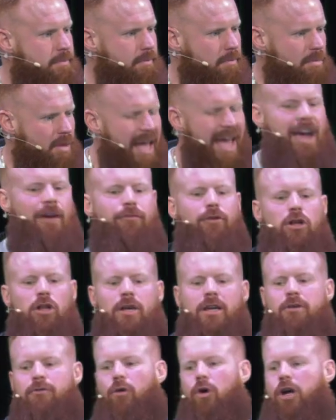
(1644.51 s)
Hey, if you're
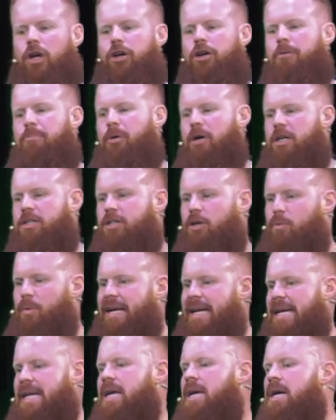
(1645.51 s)
looking for a good book to
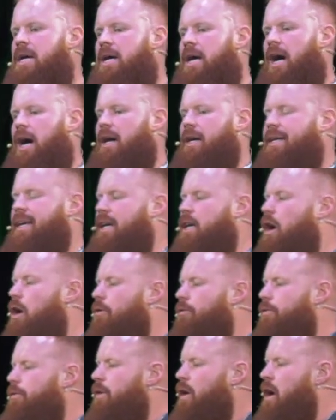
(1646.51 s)
read, uh, kick
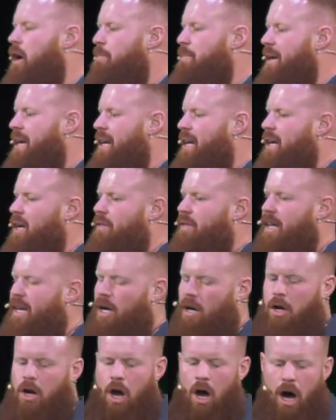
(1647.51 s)
off the uh, beginning of the
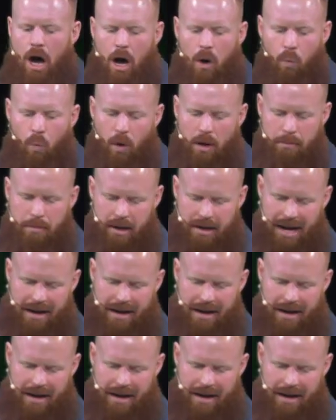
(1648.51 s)
year, uh, one book.